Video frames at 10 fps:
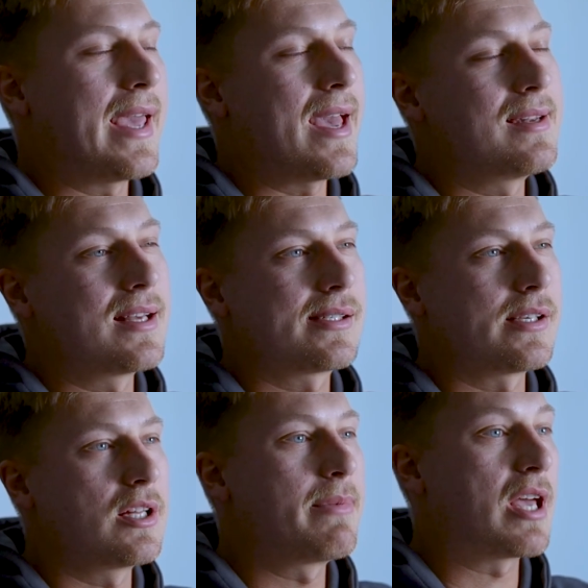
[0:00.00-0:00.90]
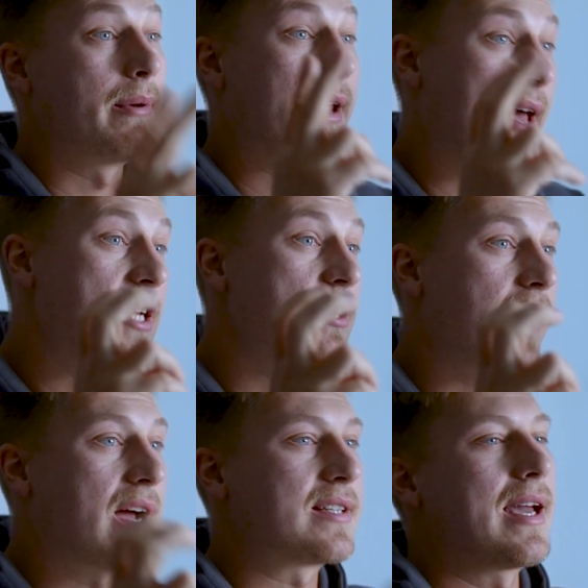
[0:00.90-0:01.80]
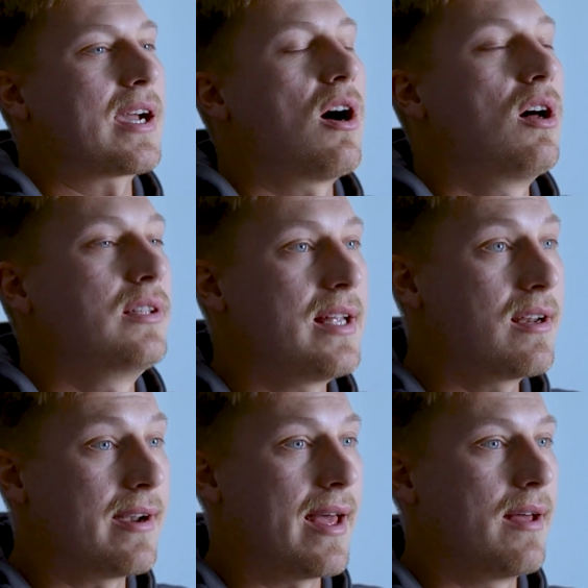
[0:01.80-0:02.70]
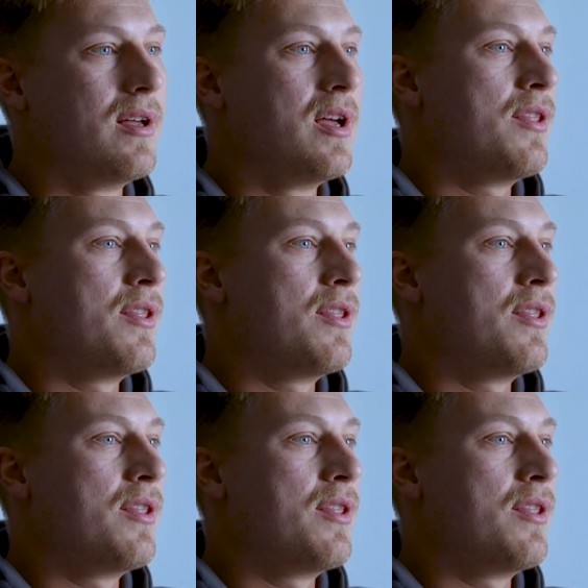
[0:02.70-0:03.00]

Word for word: you can't necessarily become an HVAC tech on the internet.